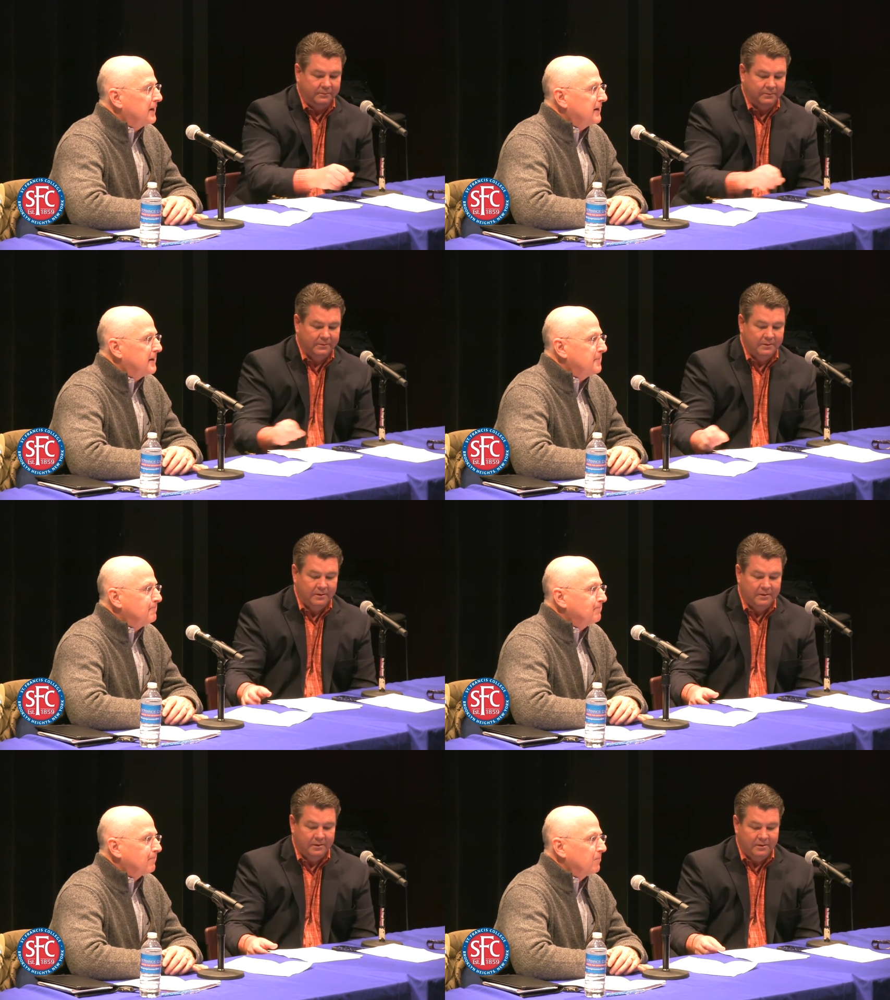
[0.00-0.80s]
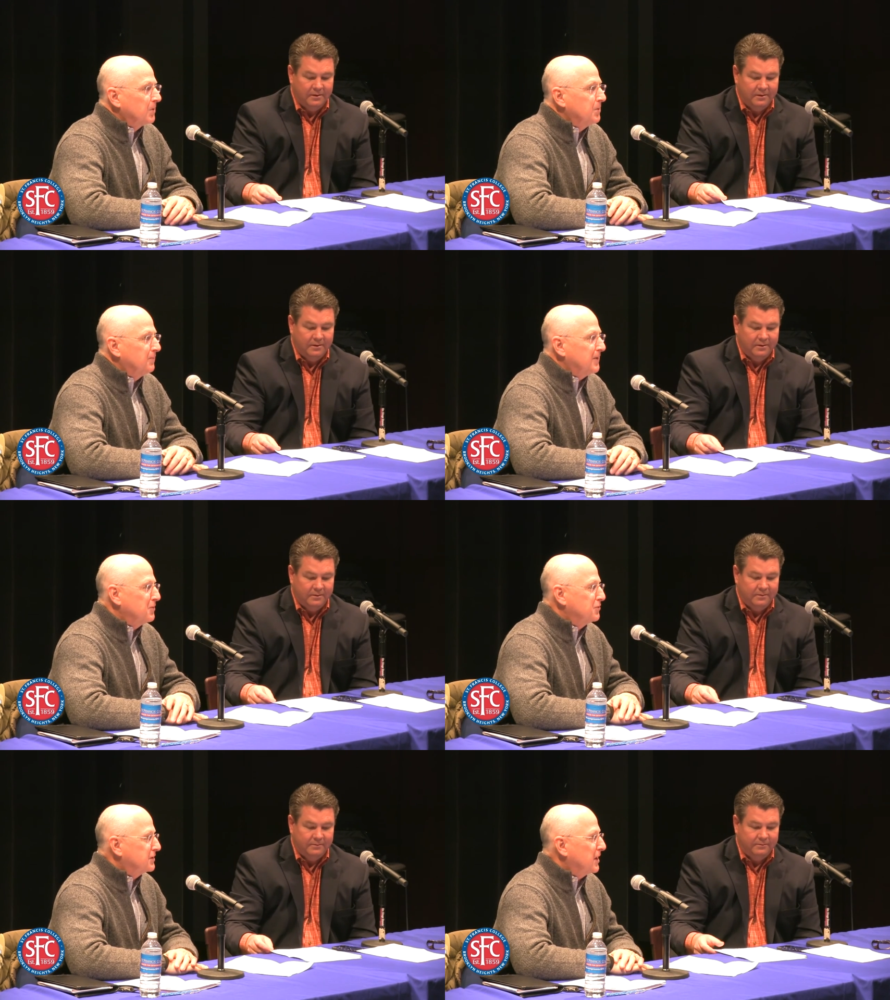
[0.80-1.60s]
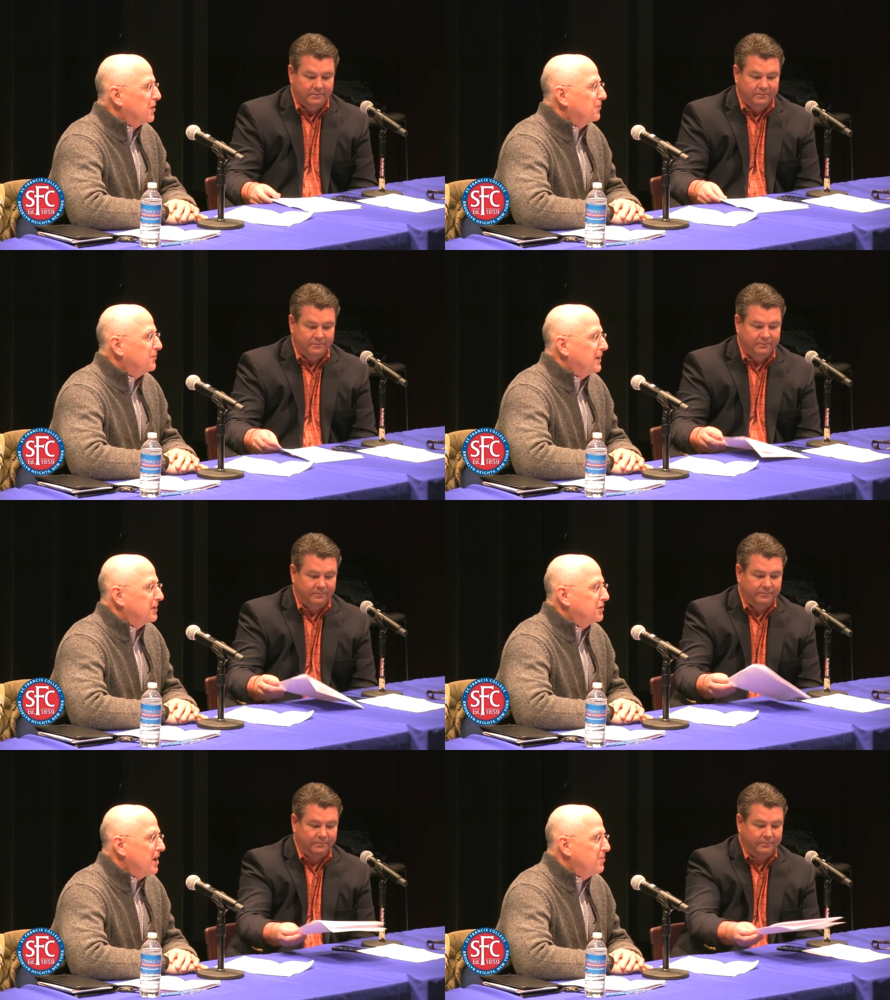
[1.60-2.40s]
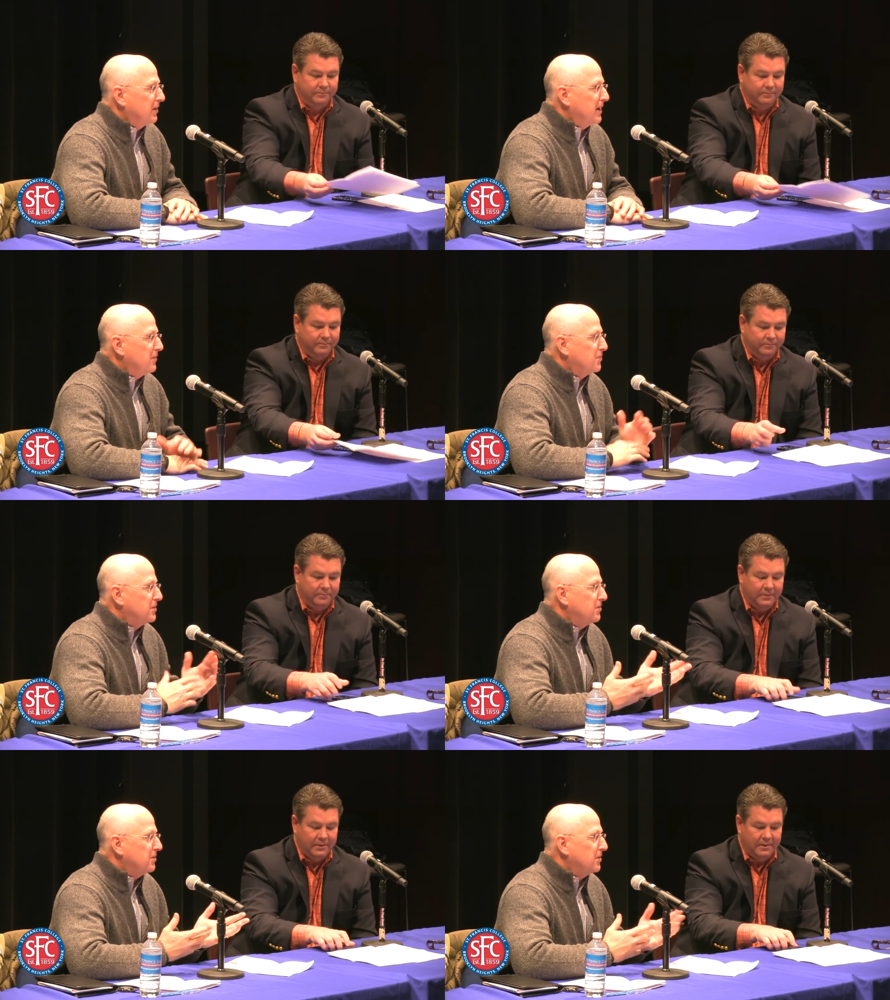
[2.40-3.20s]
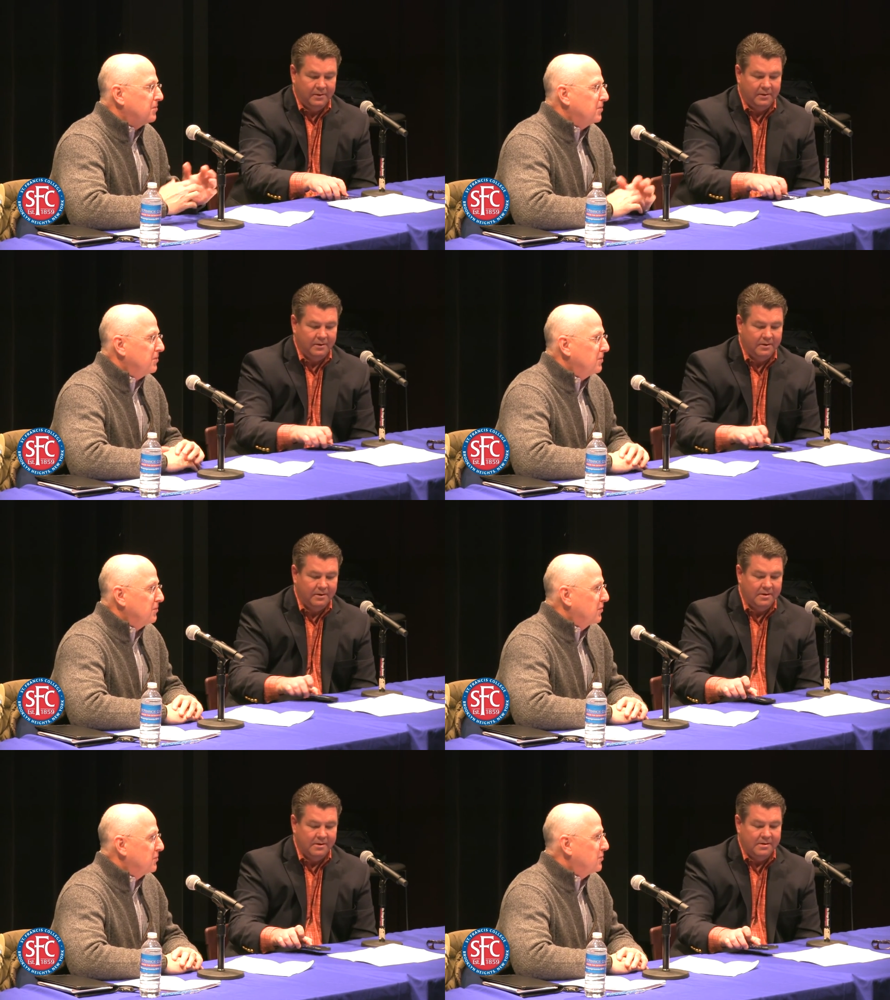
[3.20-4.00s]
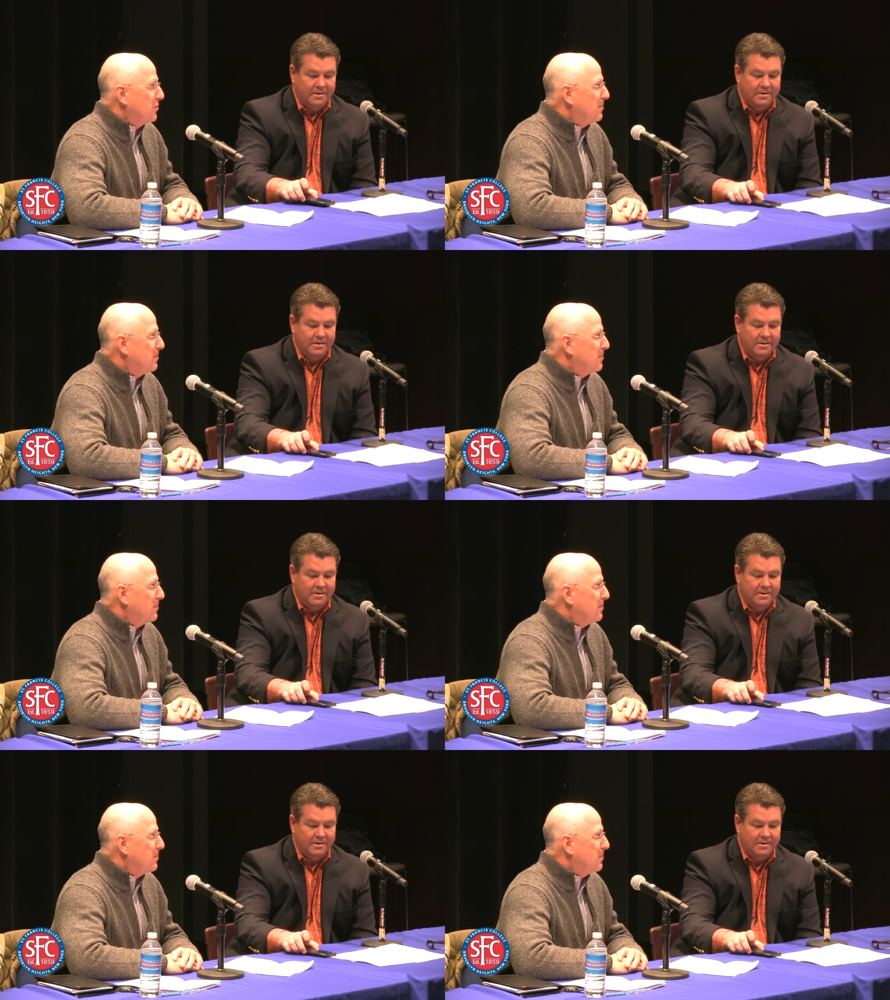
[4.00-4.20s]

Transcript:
Speaker 1: Um, you found yourself at a time in your life when you know you, you could do